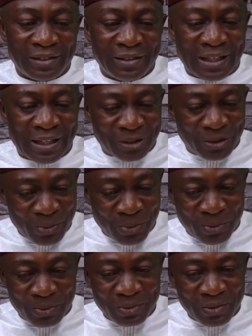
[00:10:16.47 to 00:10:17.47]
There's
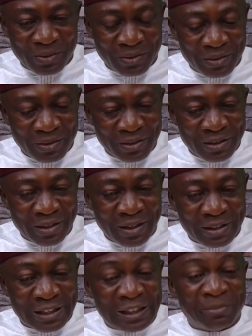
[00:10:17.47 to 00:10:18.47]
no
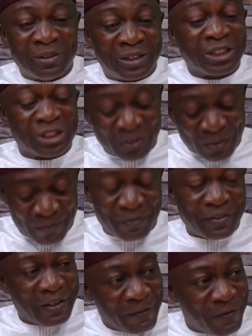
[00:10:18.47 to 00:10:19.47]
delimitation of
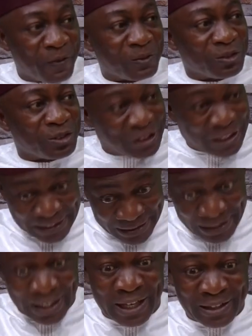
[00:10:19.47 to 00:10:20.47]
even
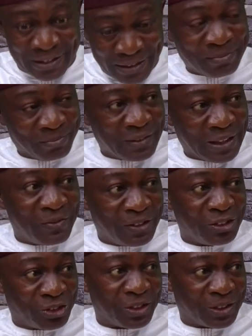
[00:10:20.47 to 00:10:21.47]
states and even
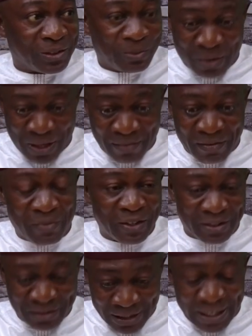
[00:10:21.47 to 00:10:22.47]
districts. Whenever
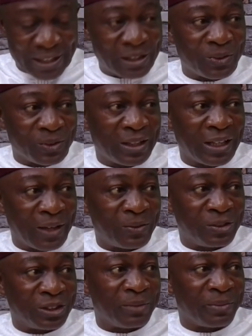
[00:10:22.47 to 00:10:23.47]
we get into the
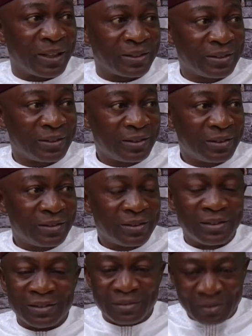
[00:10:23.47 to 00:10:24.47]
adult chambers,
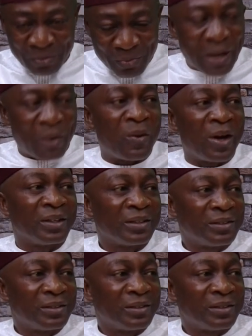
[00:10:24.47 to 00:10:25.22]
we are one.